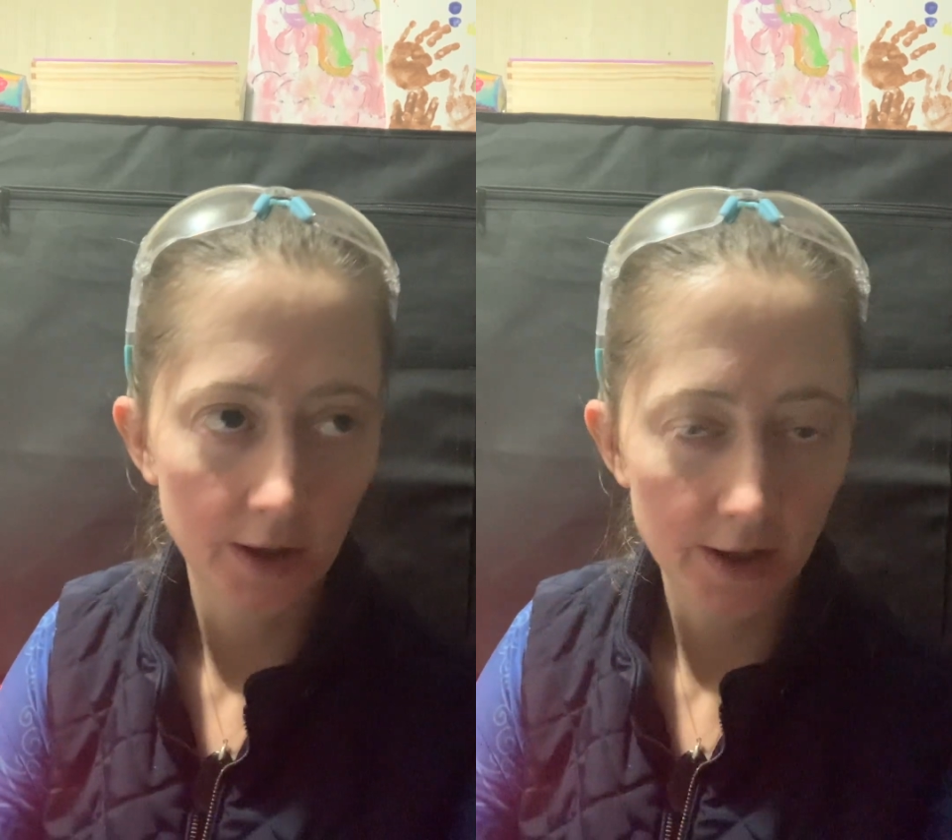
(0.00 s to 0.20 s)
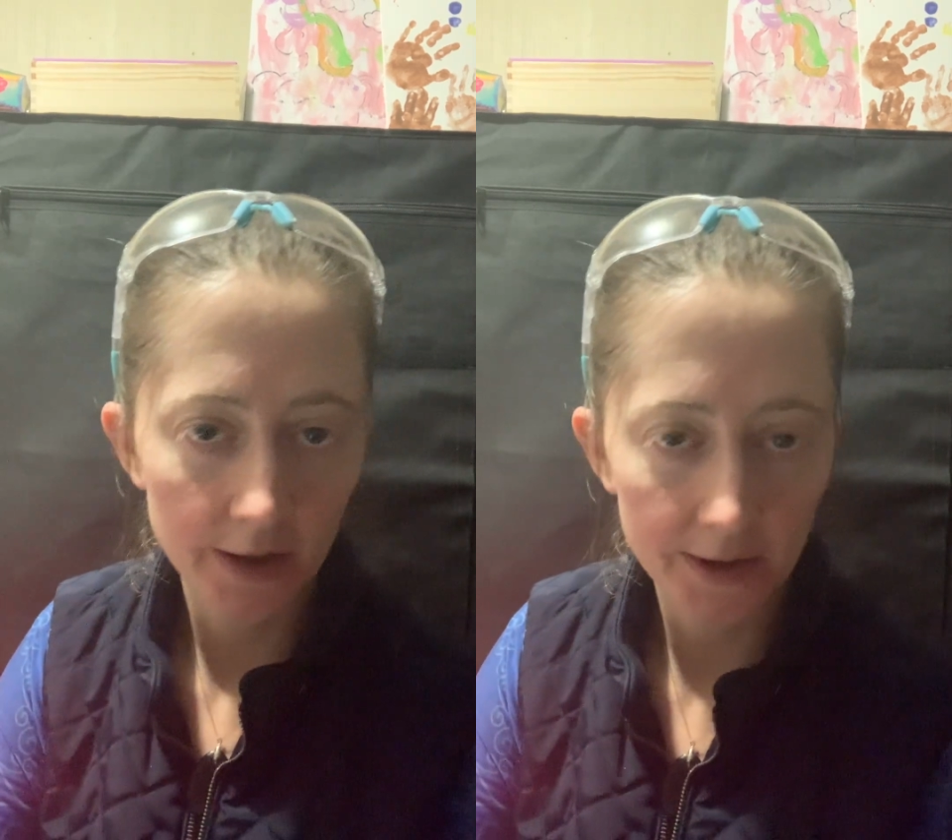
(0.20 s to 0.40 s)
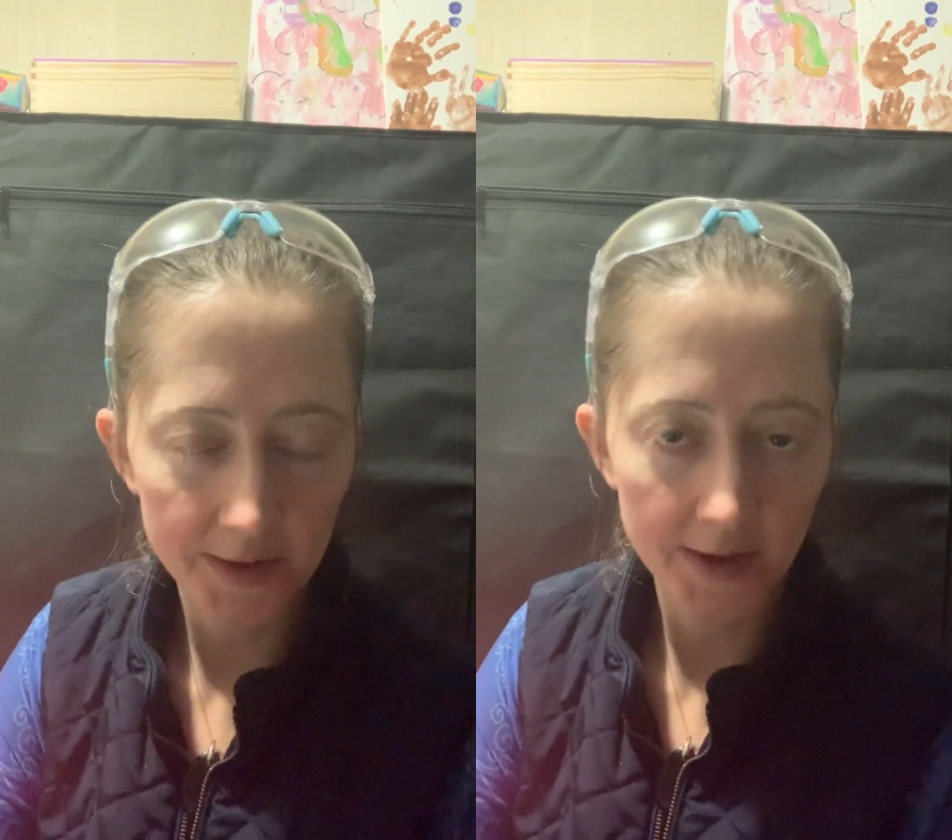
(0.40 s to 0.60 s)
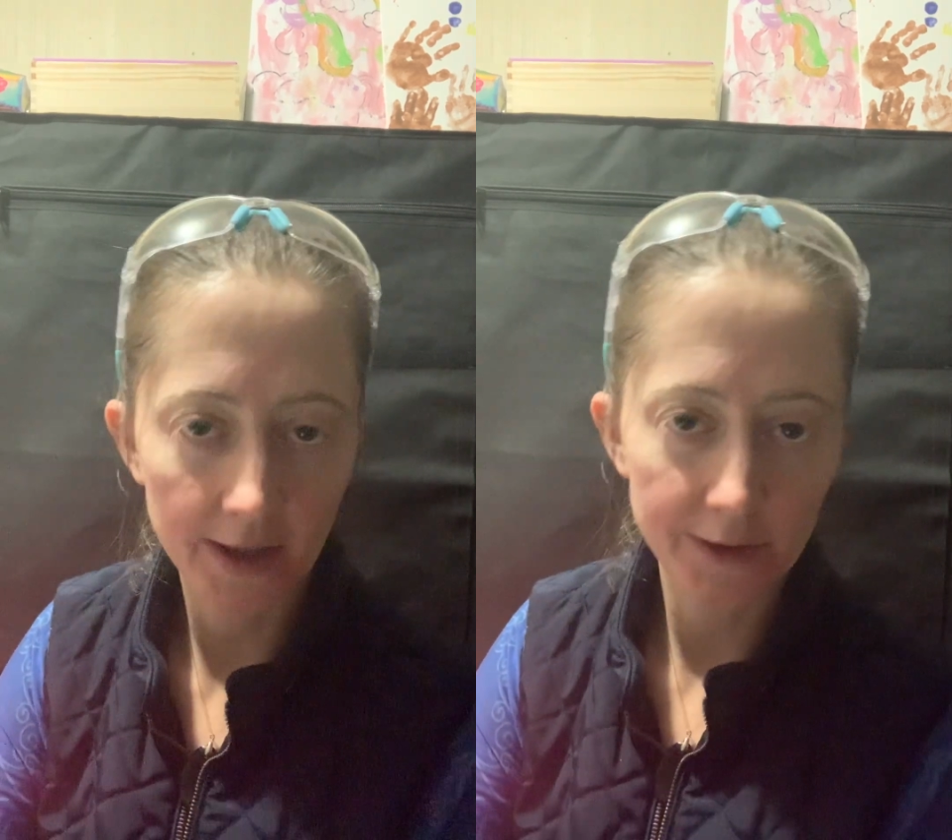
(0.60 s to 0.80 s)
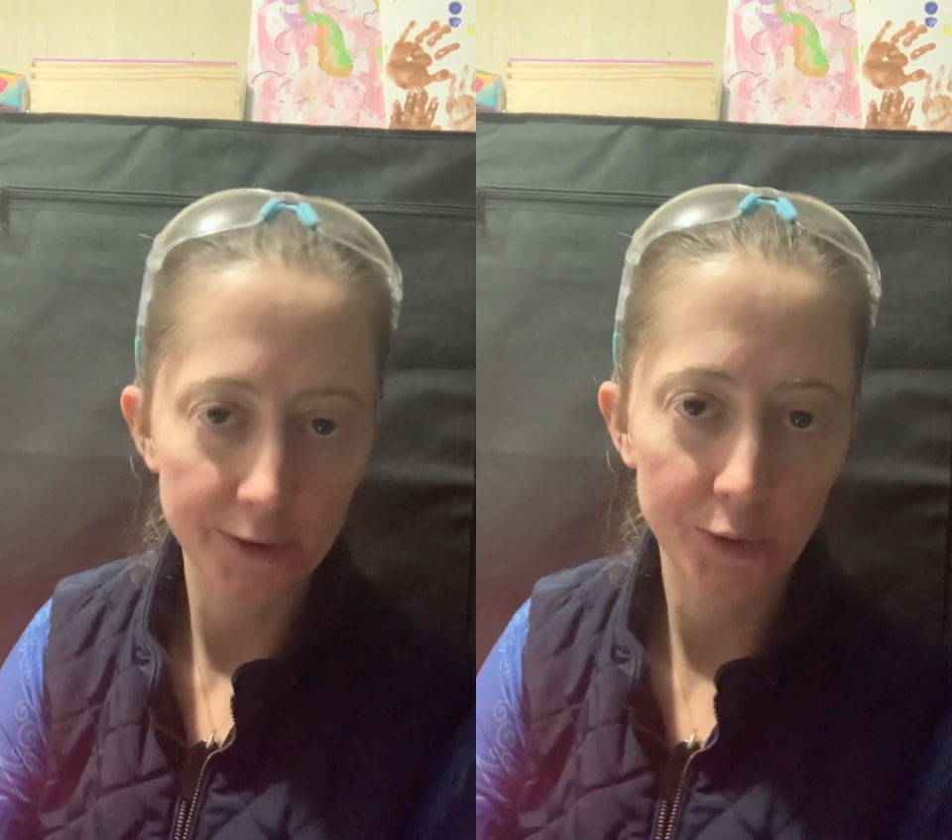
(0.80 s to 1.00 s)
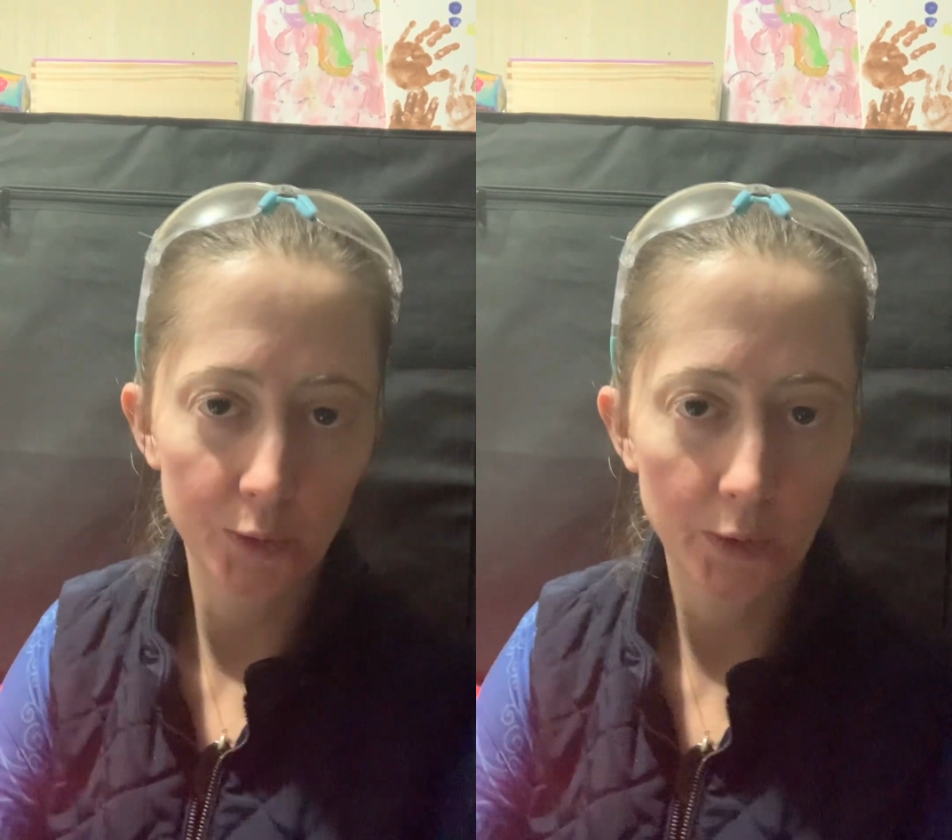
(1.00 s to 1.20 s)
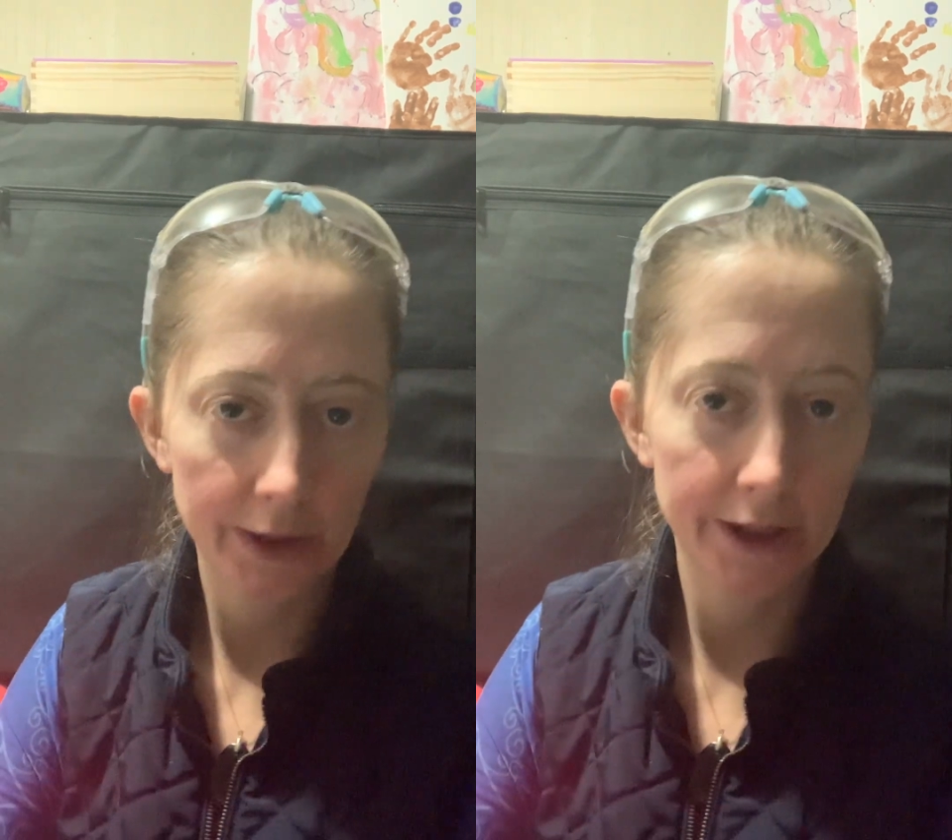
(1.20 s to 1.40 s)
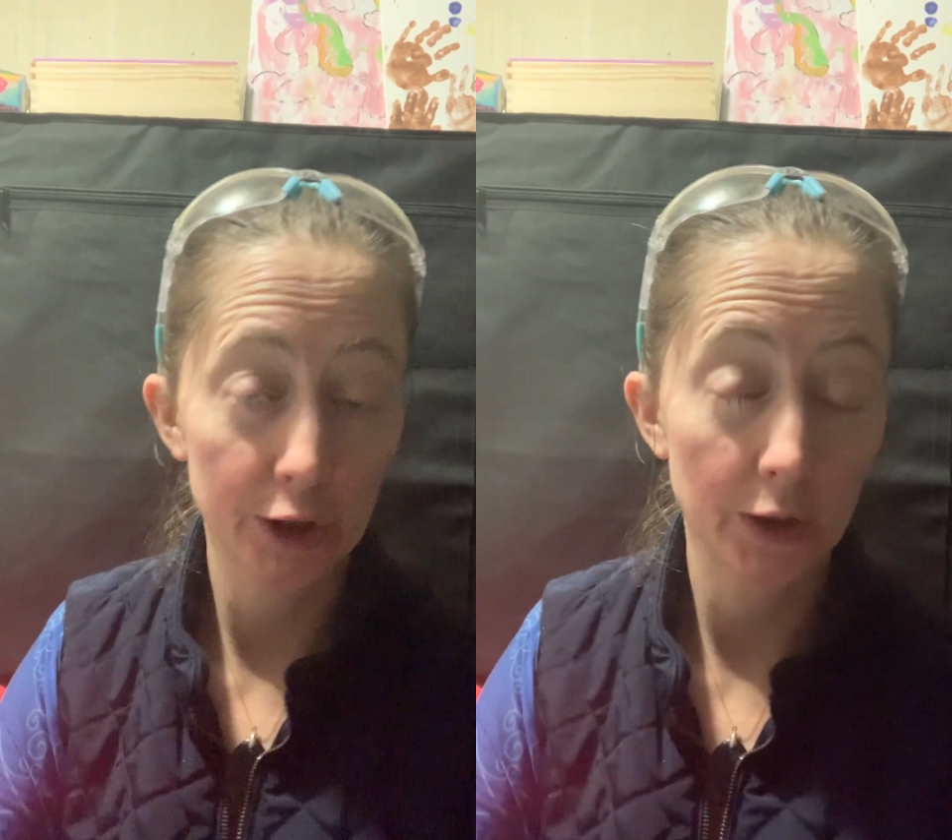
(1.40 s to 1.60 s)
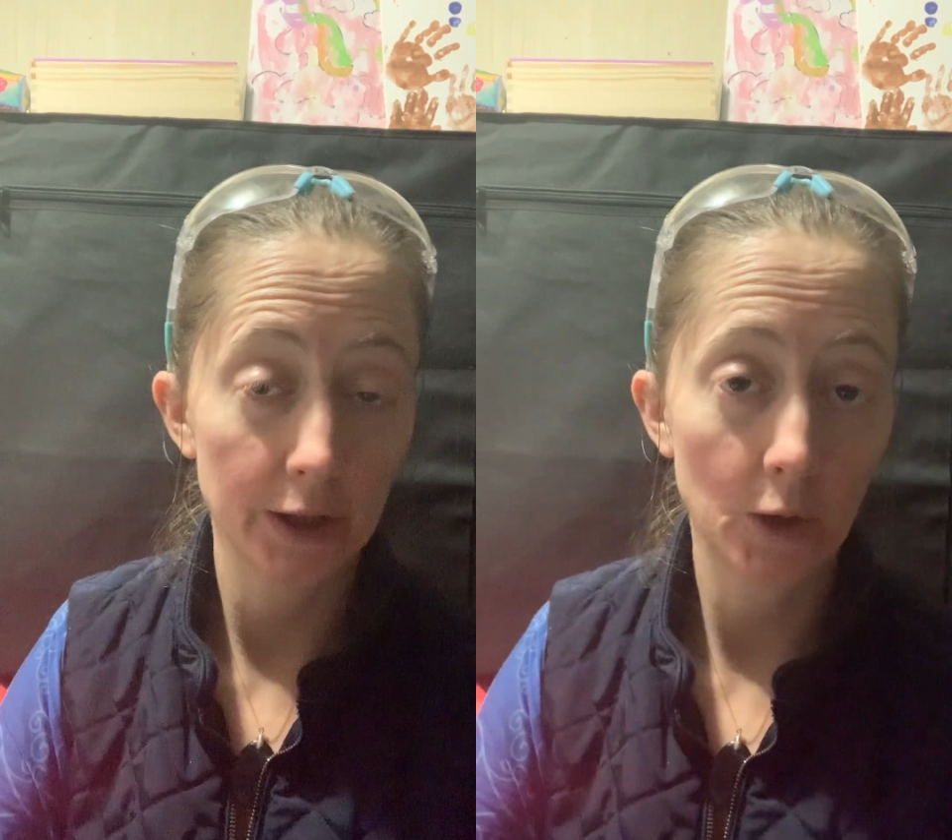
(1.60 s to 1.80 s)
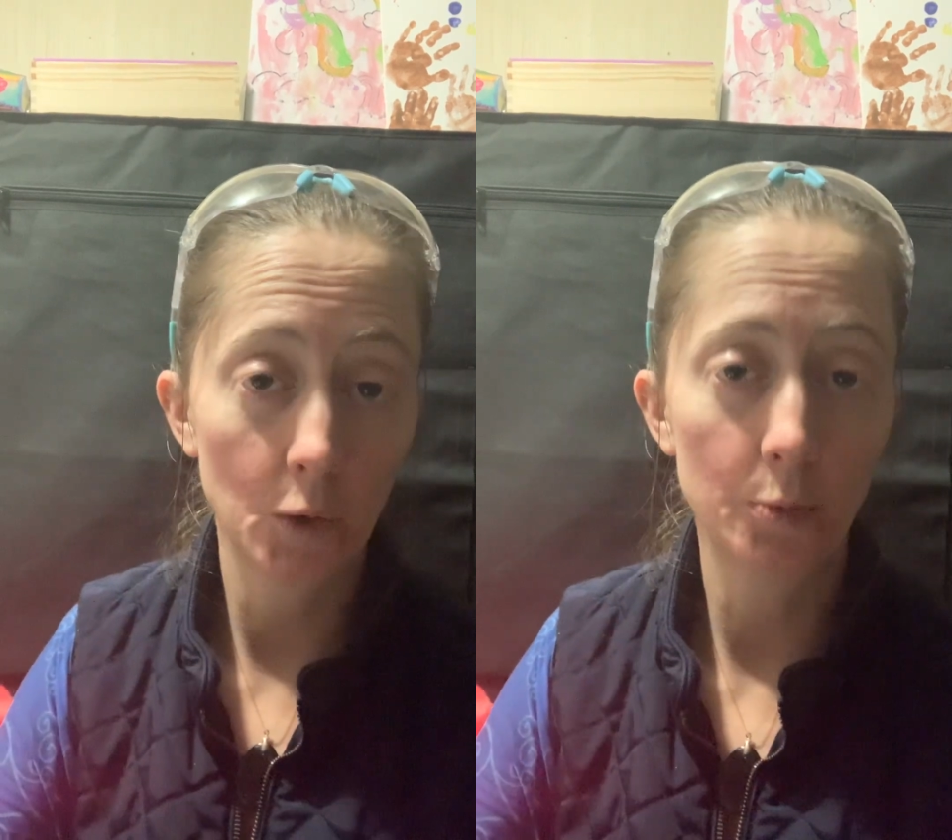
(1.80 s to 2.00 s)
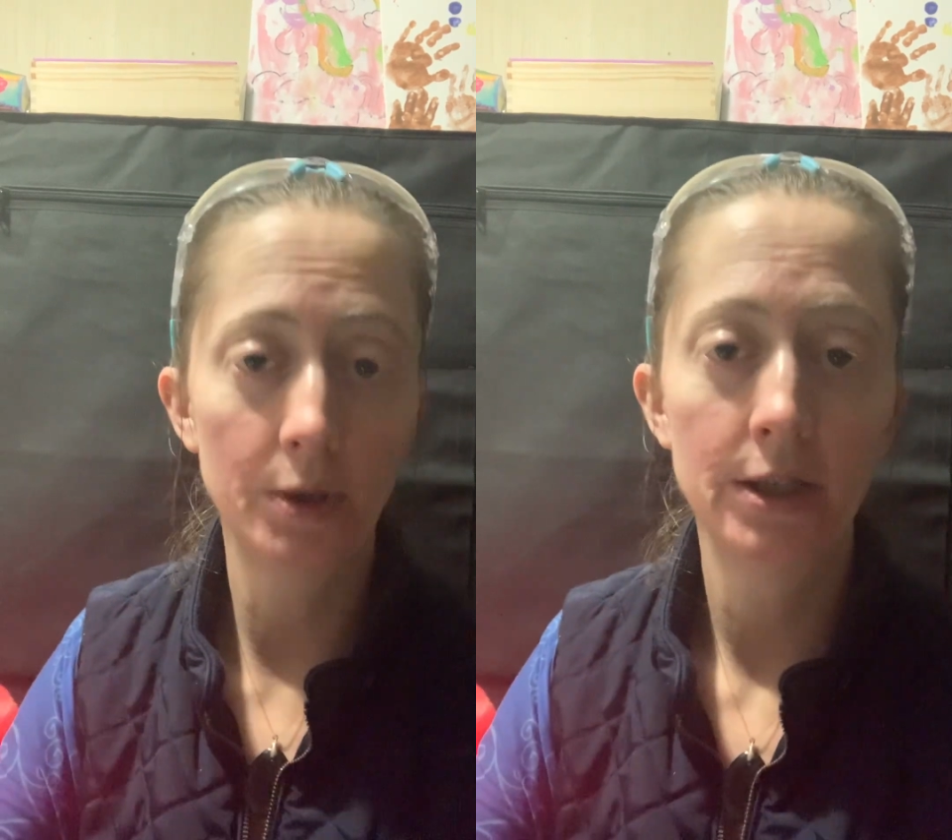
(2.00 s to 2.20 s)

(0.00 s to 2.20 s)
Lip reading: that I do here at home.